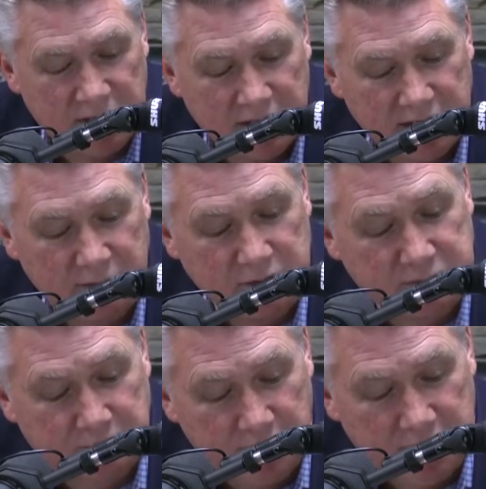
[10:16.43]
He was
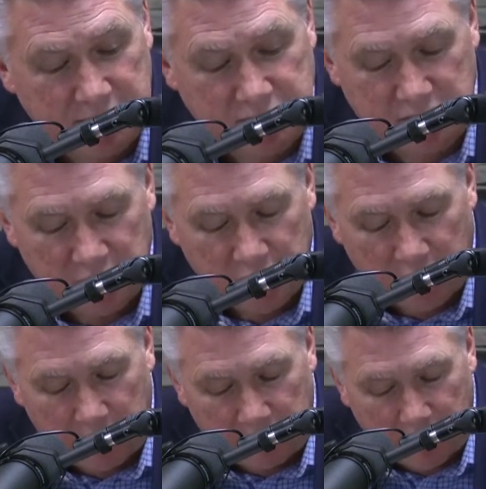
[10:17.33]
preached
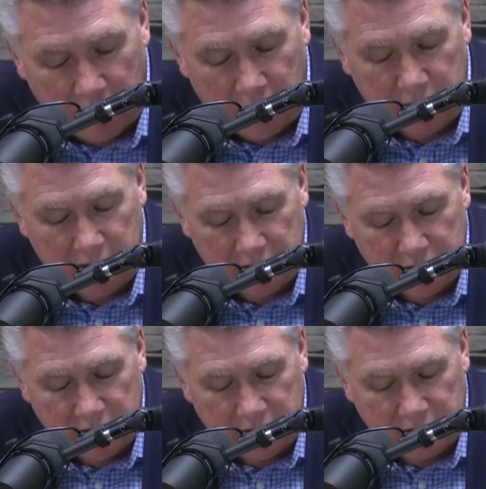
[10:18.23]
among
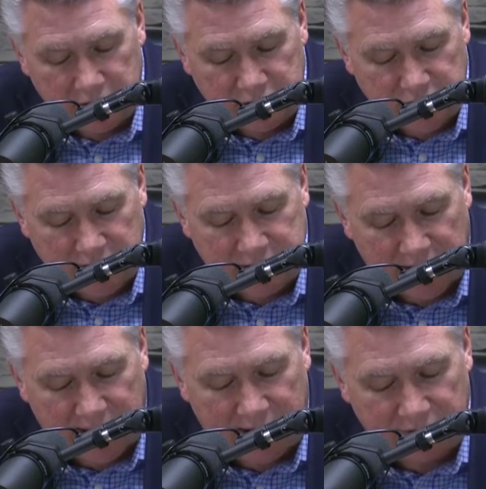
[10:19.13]
the
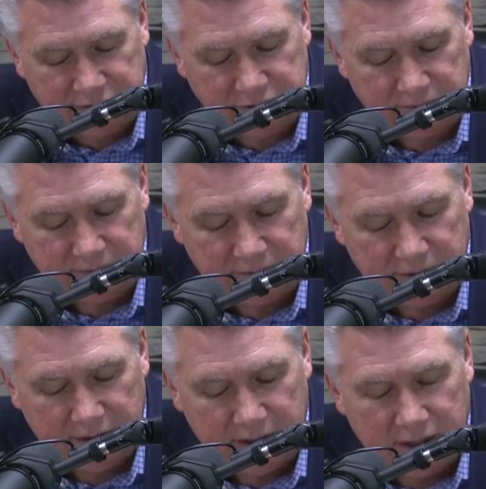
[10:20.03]
Gentiles.
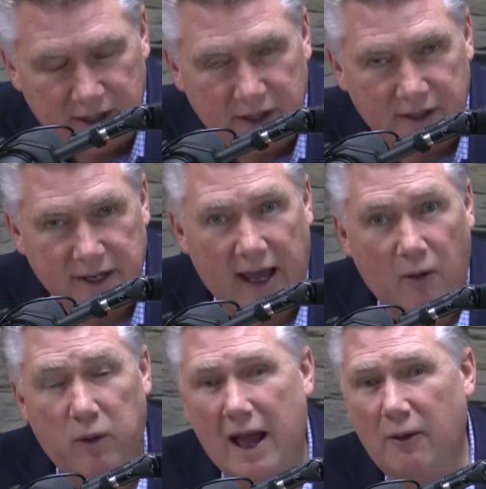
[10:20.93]
Now,
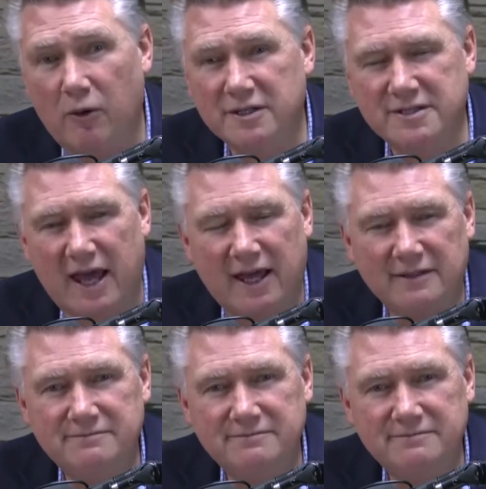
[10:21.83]
why was that?